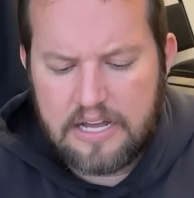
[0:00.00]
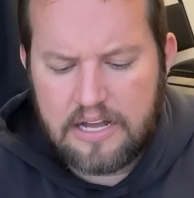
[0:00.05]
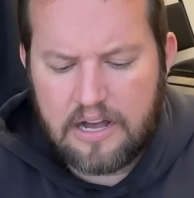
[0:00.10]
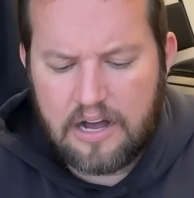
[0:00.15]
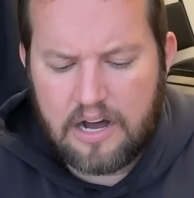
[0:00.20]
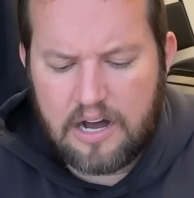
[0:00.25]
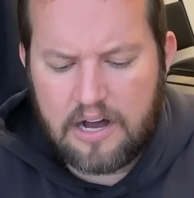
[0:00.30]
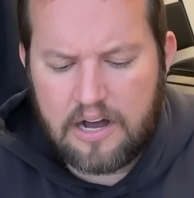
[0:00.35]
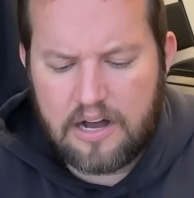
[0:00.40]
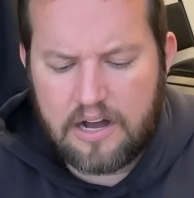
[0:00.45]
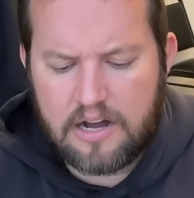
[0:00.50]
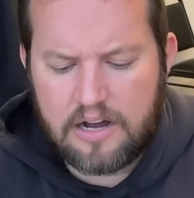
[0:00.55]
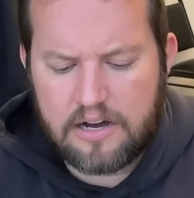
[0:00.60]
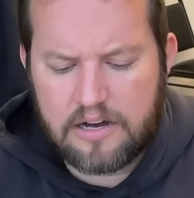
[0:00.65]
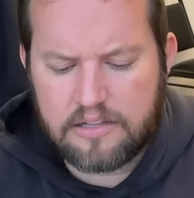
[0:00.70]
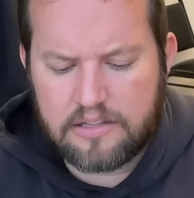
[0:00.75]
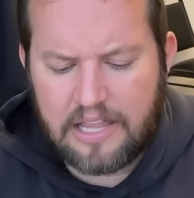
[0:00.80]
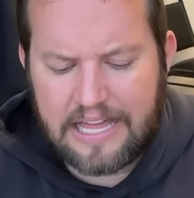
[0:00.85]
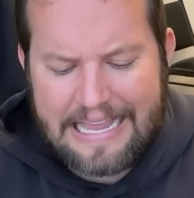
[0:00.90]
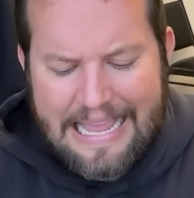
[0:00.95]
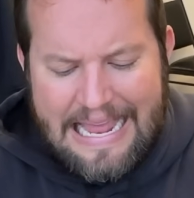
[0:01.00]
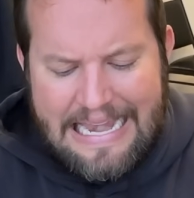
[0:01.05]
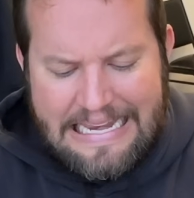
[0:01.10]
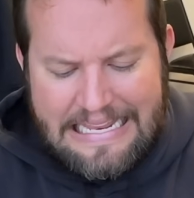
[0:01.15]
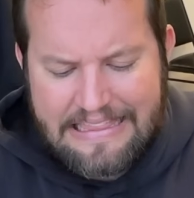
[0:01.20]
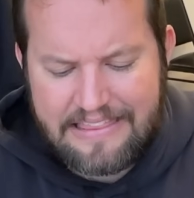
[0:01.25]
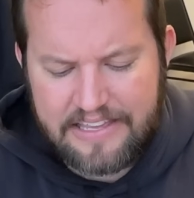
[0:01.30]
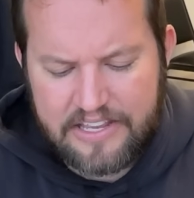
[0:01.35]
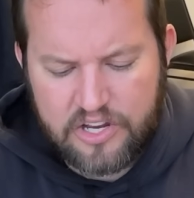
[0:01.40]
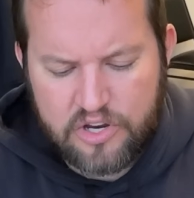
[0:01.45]
like
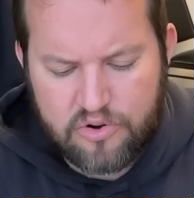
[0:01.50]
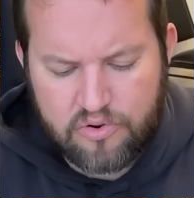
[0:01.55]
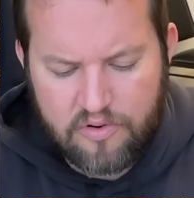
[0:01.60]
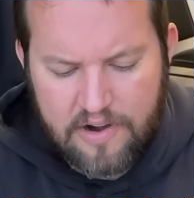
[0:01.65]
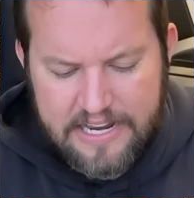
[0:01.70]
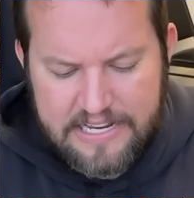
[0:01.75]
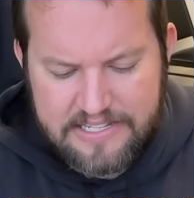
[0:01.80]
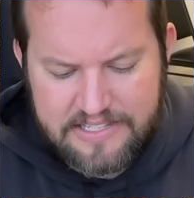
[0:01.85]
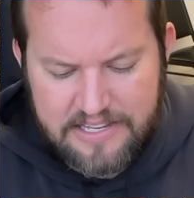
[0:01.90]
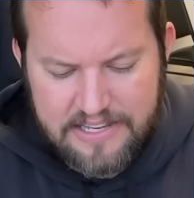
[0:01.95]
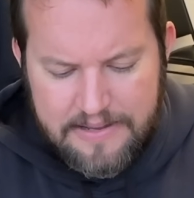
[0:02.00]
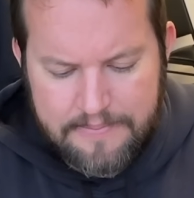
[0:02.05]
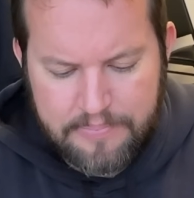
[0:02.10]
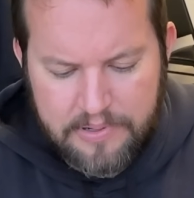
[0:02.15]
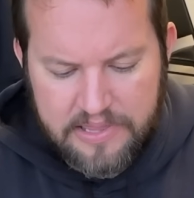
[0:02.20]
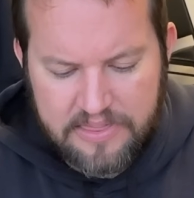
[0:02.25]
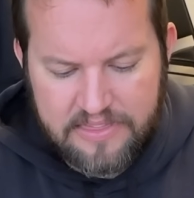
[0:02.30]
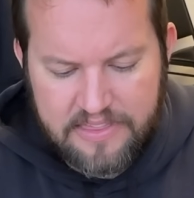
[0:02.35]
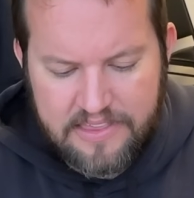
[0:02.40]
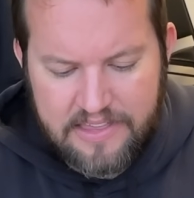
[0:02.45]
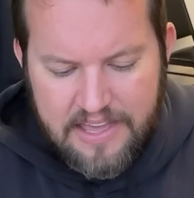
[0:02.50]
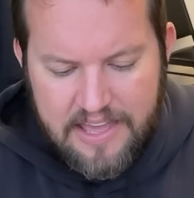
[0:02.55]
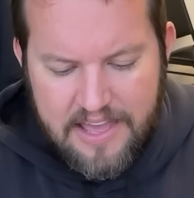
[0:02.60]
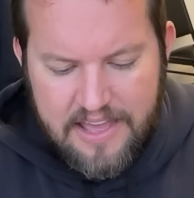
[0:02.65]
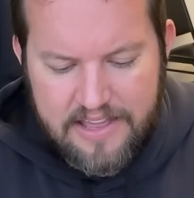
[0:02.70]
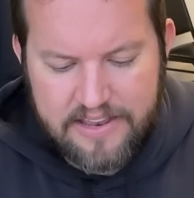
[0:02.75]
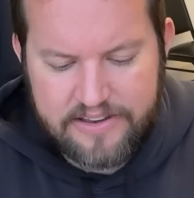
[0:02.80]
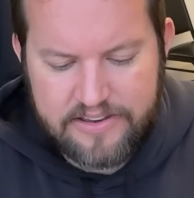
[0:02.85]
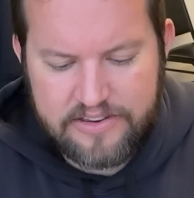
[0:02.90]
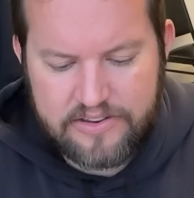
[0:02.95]
anything crazy, but
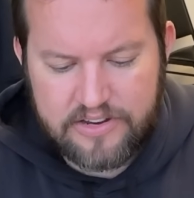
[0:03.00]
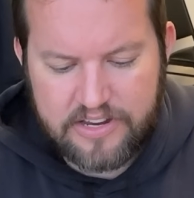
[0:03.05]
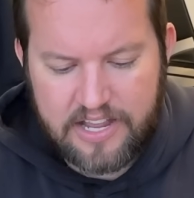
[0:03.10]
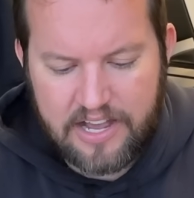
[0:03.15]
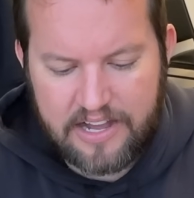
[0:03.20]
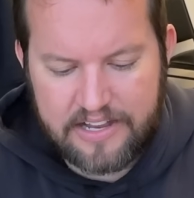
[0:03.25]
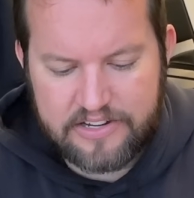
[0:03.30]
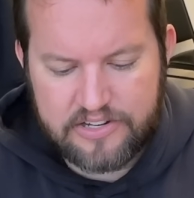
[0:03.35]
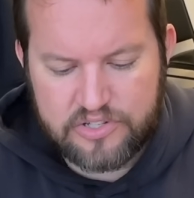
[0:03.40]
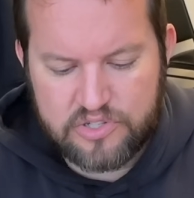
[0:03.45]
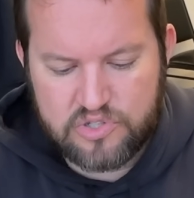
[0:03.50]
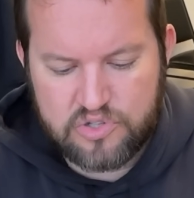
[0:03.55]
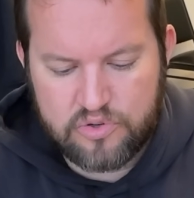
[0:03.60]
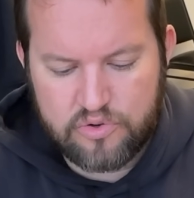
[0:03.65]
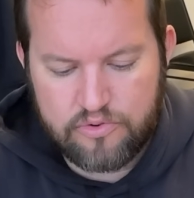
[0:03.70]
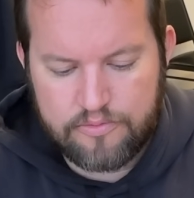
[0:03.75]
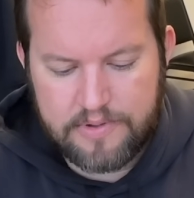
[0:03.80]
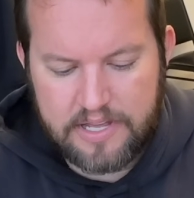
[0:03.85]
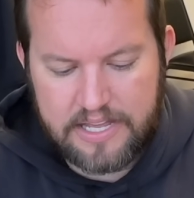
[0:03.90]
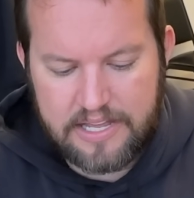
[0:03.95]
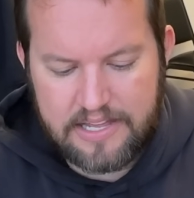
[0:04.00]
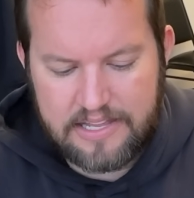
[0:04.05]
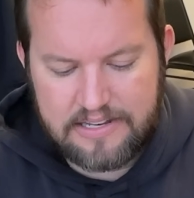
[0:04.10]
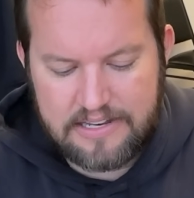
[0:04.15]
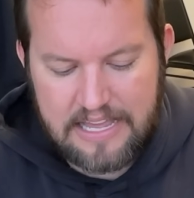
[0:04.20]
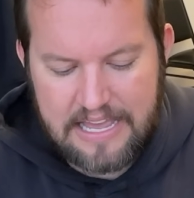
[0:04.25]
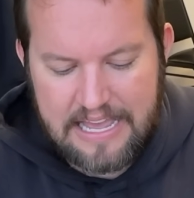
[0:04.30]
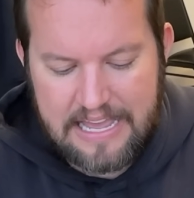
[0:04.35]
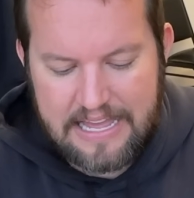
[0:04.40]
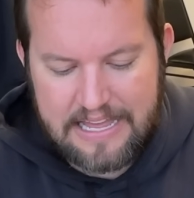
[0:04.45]
then you kind of zoom in
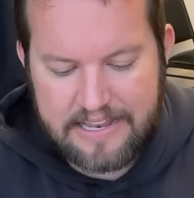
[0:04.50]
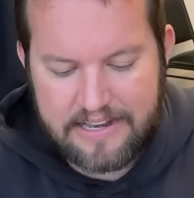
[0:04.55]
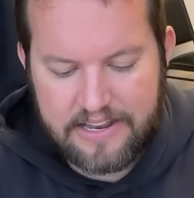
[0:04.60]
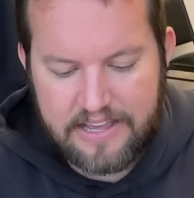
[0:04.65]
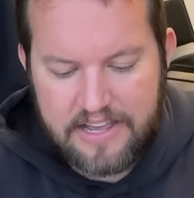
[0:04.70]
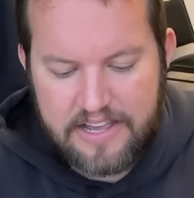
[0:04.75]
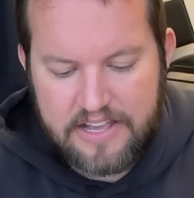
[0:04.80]
and